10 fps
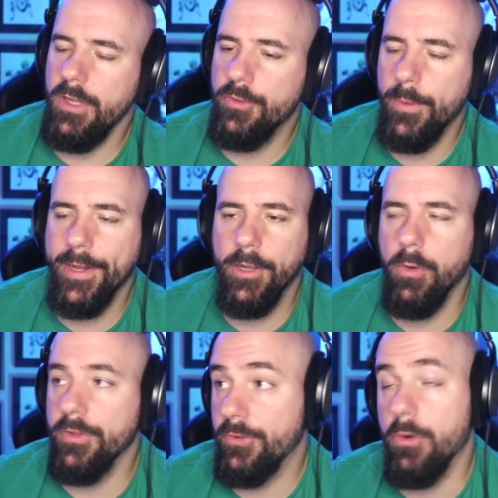the way to
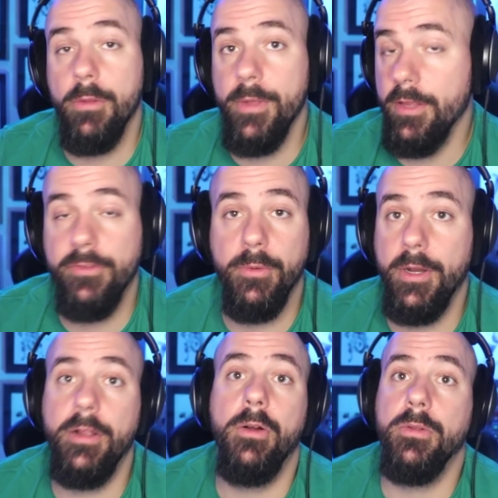go. A tournament is the way
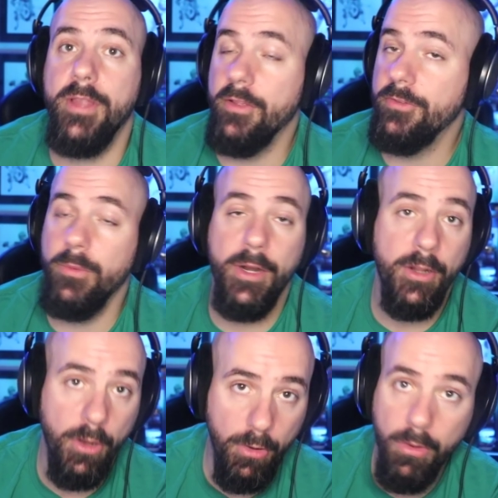to go. That's the way to
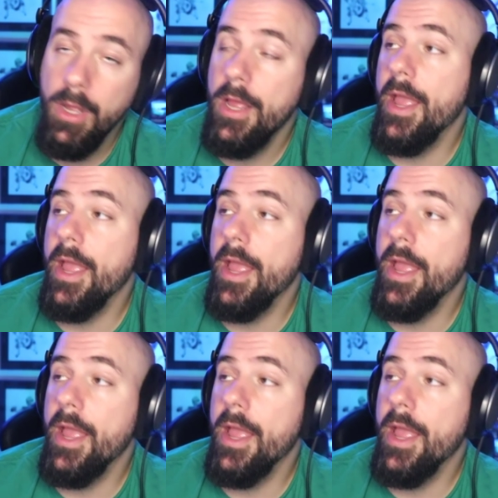go.